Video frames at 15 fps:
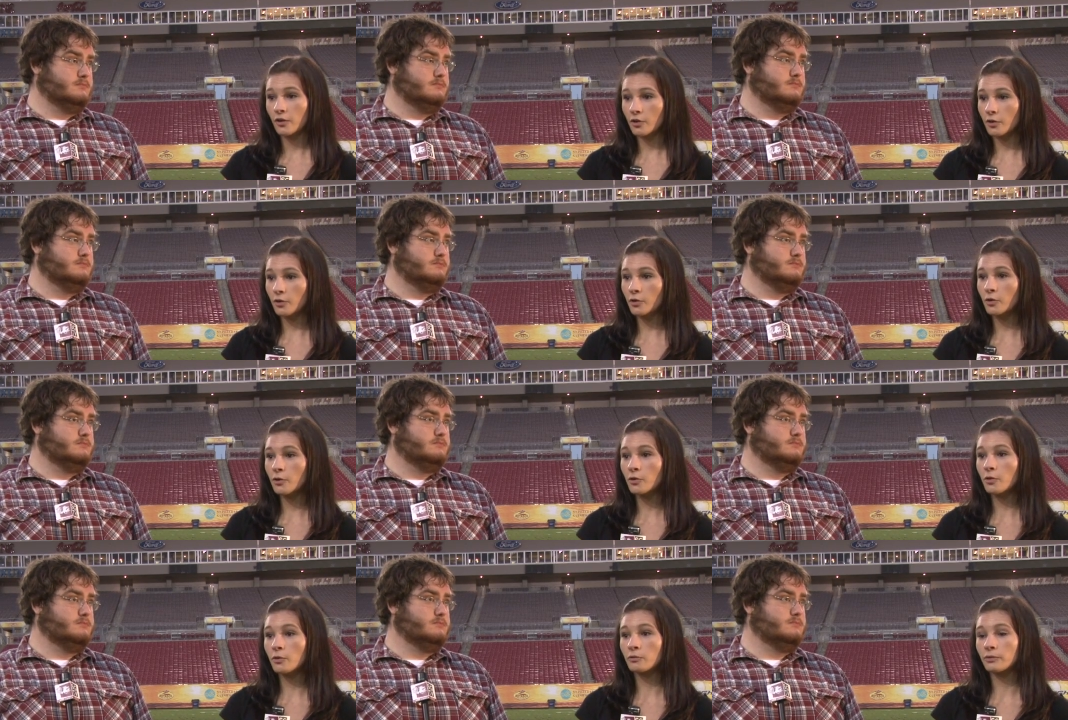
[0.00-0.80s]

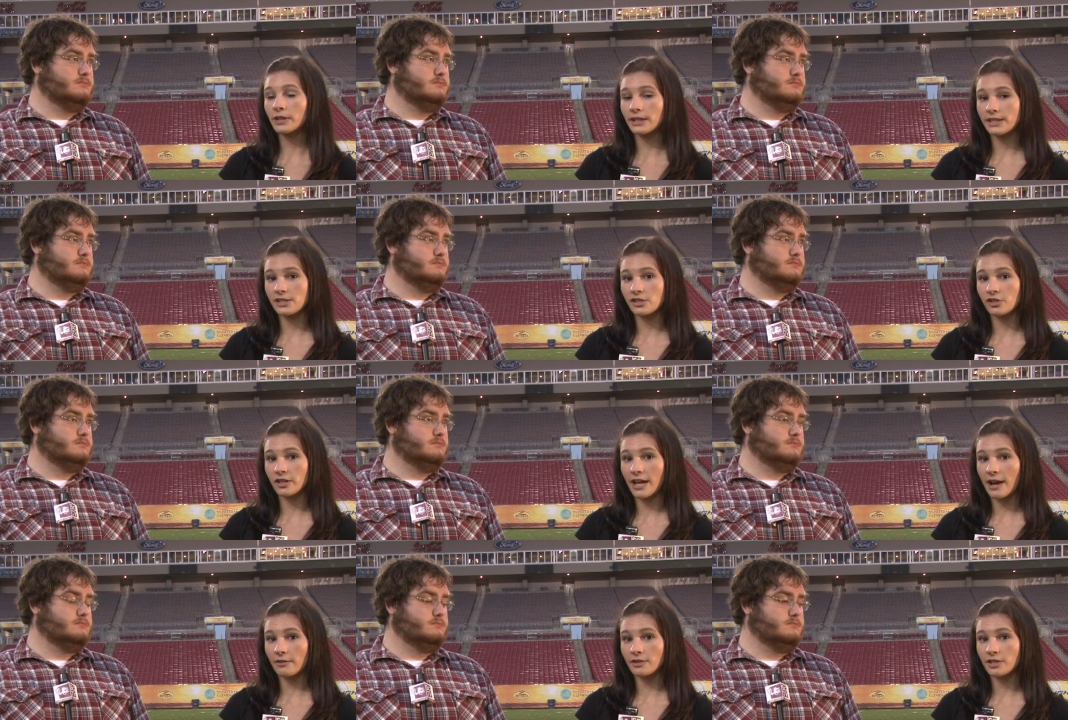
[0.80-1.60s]
Speaker 1: Who really stood
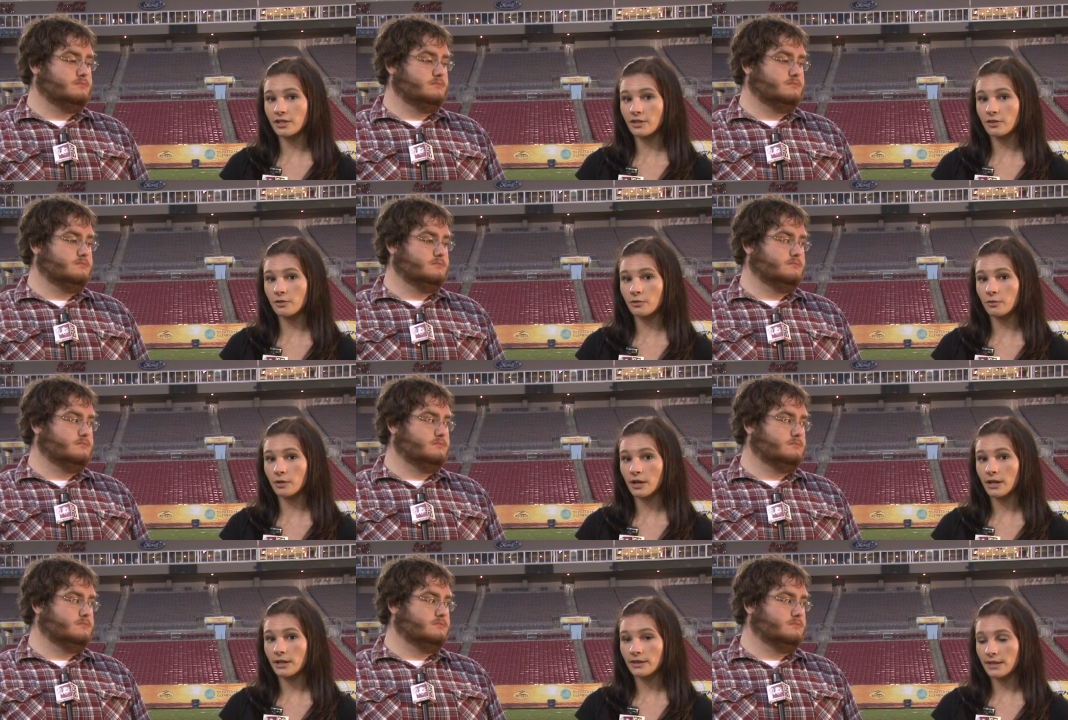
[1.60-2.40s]
out to you
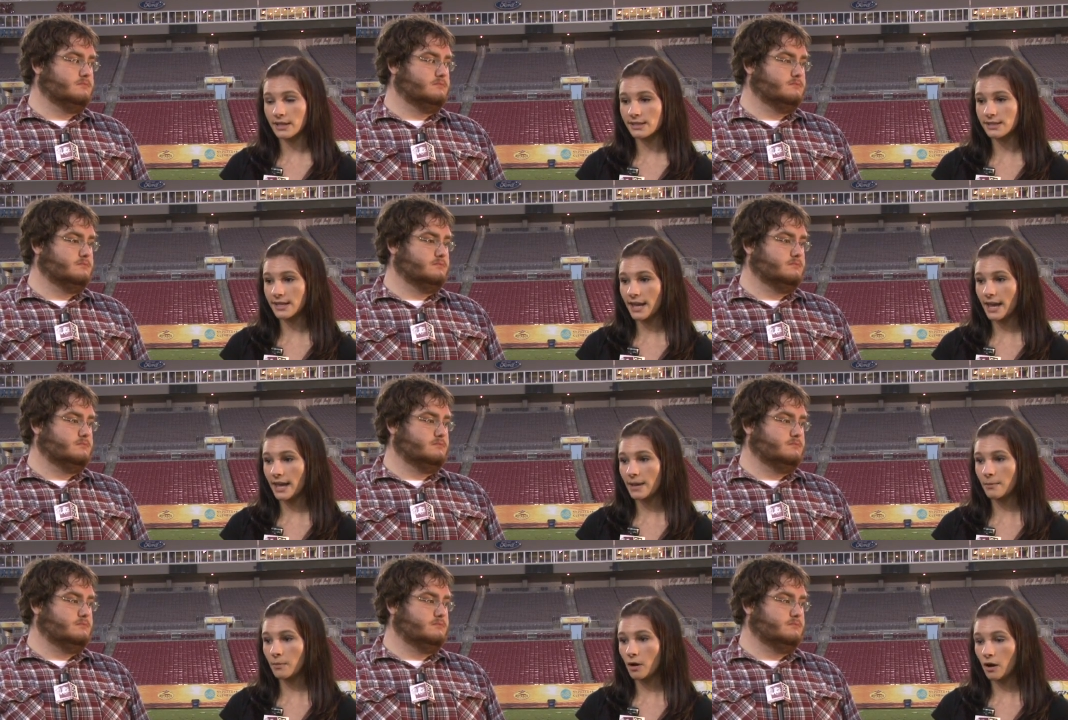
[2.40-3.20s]
this
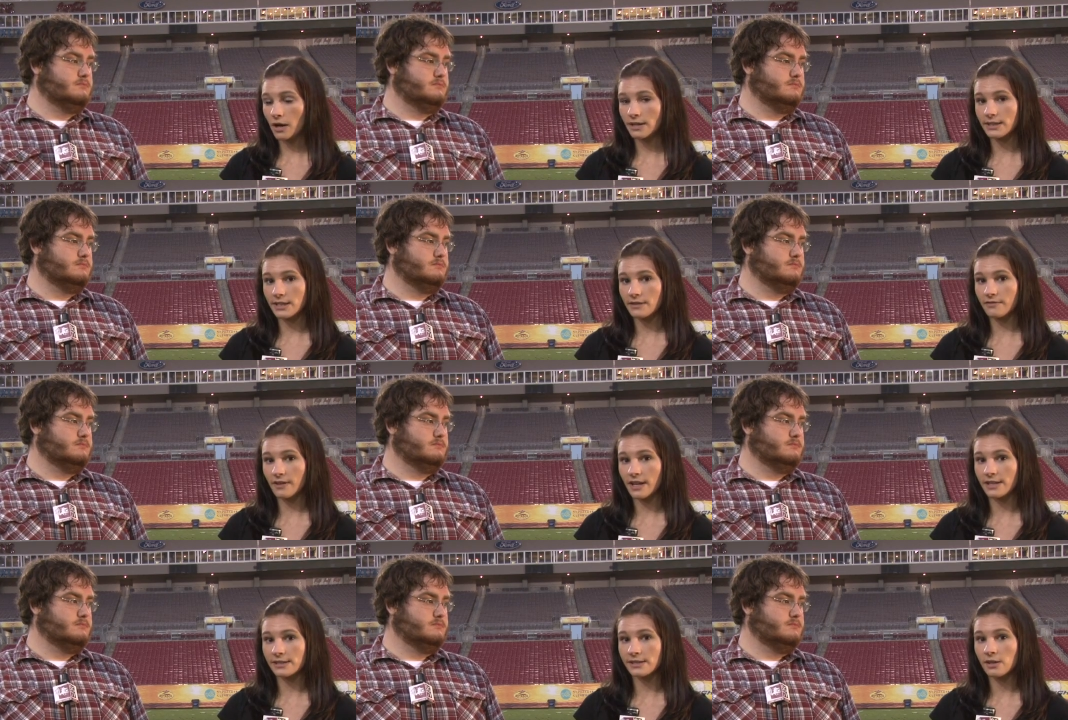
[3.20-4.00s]
game on
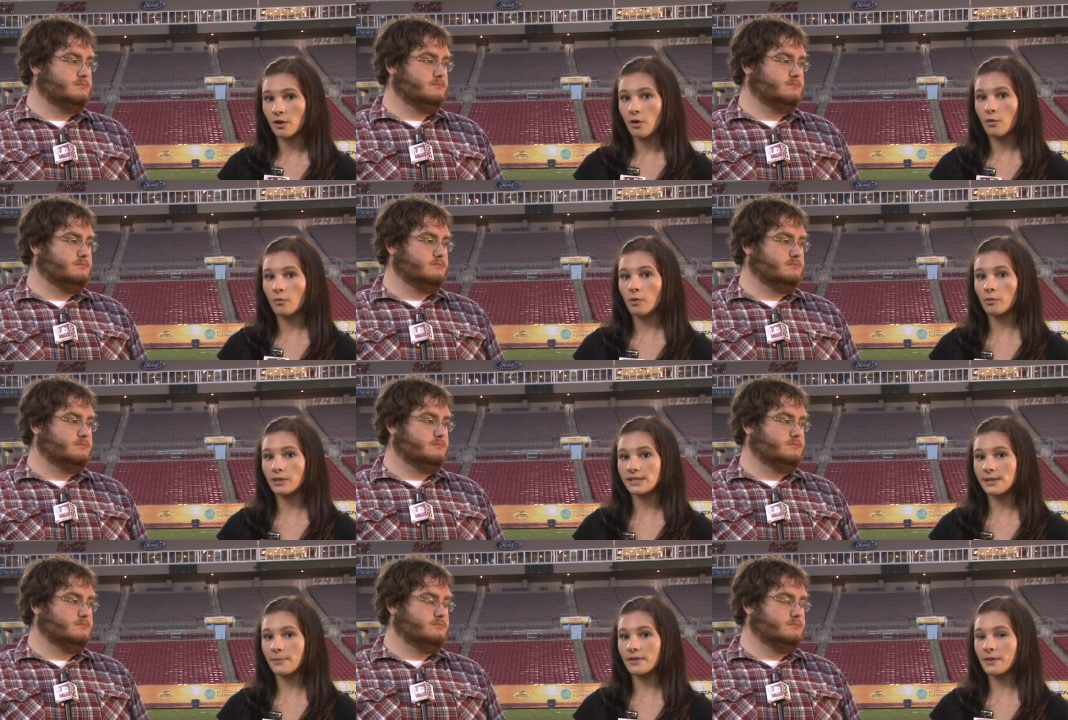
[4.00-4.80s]
defense? what were
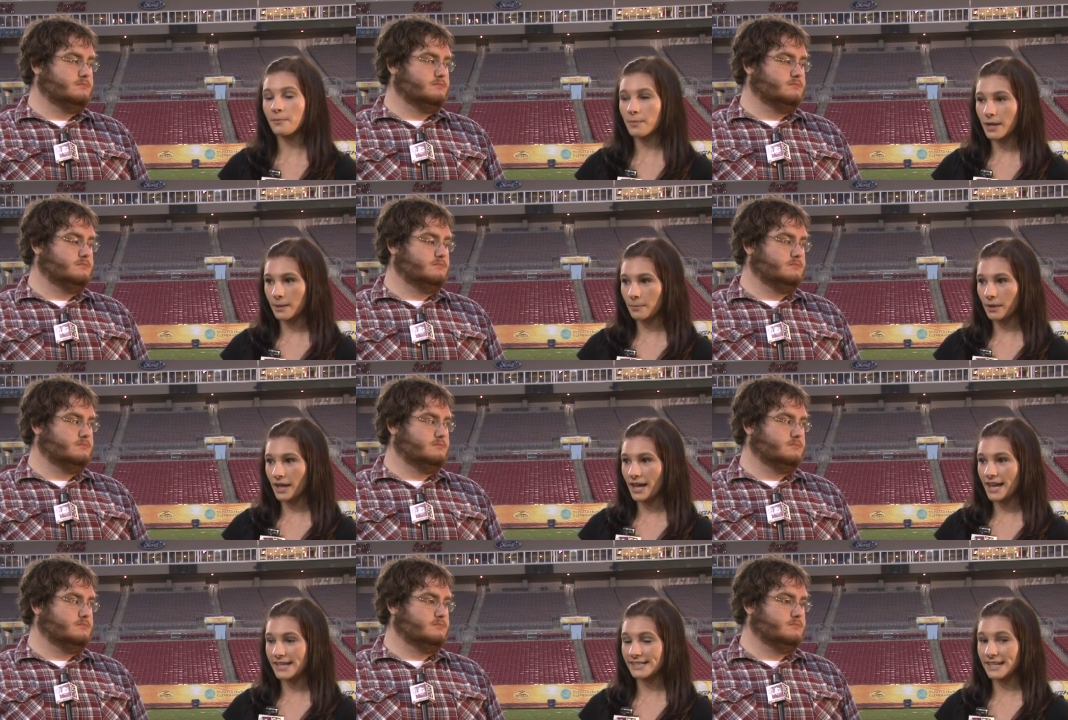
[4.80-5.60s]
some of the big
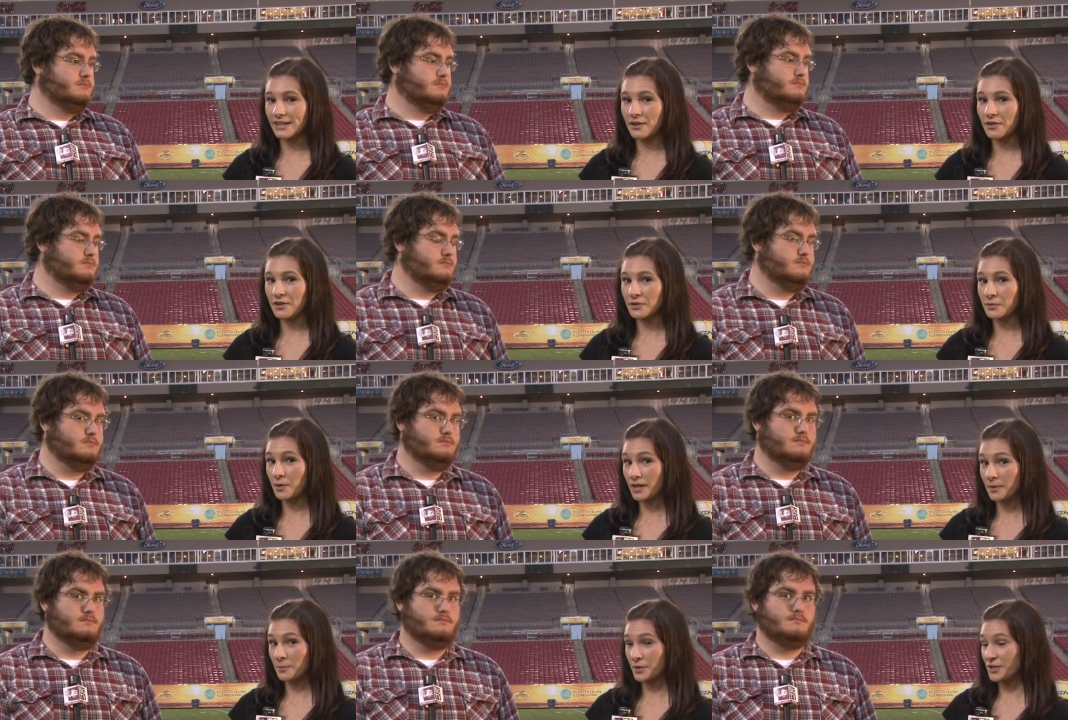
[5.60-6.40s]
plays? I know there's one
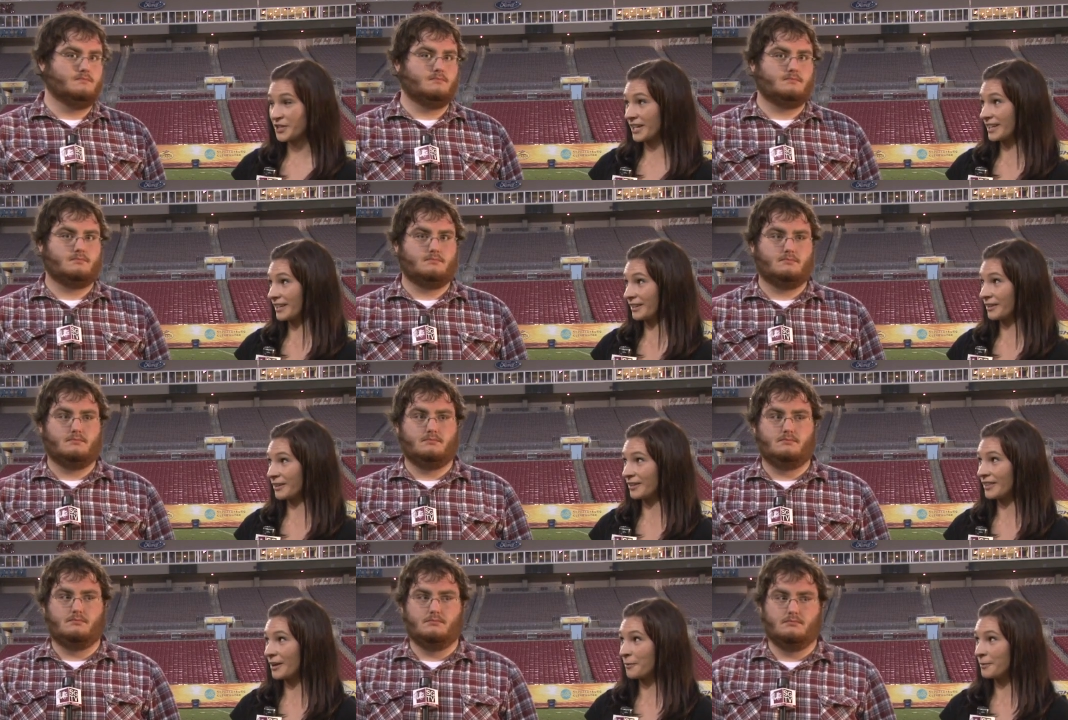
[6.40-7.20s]
in particular
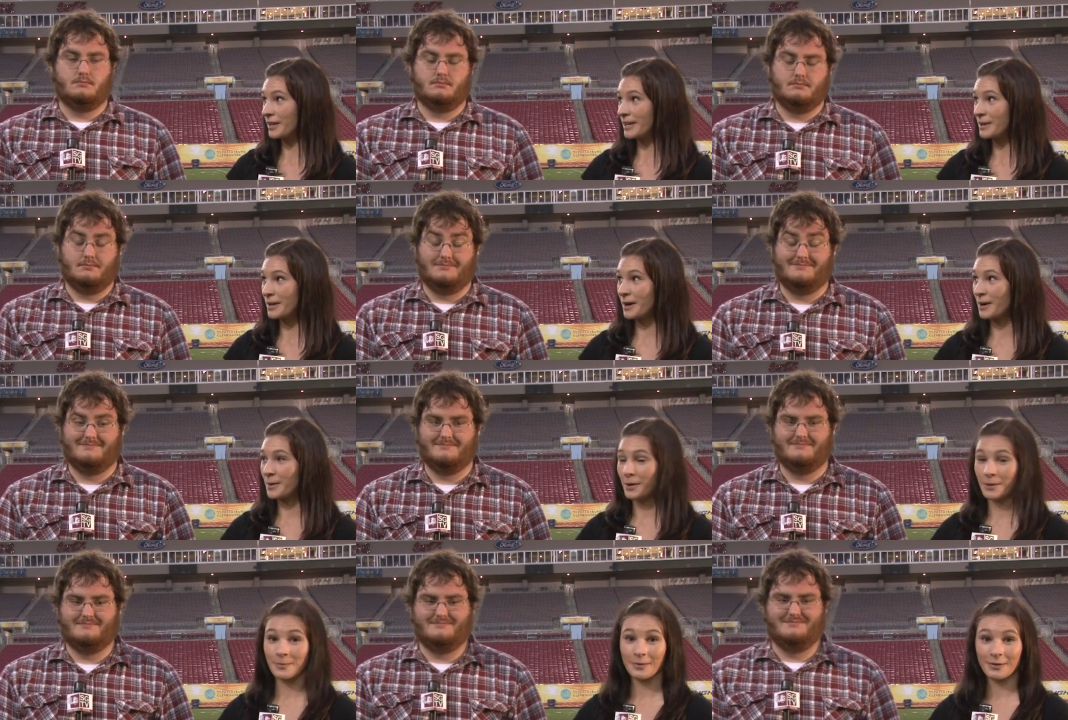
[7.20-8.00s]
that we
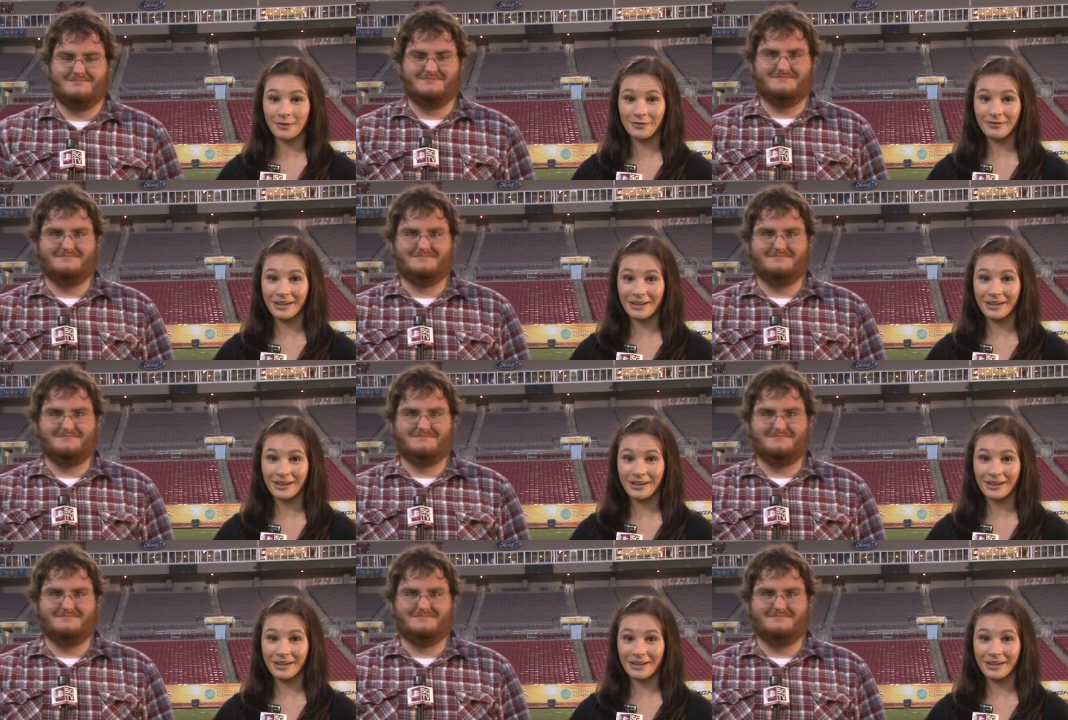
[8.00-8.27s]
are both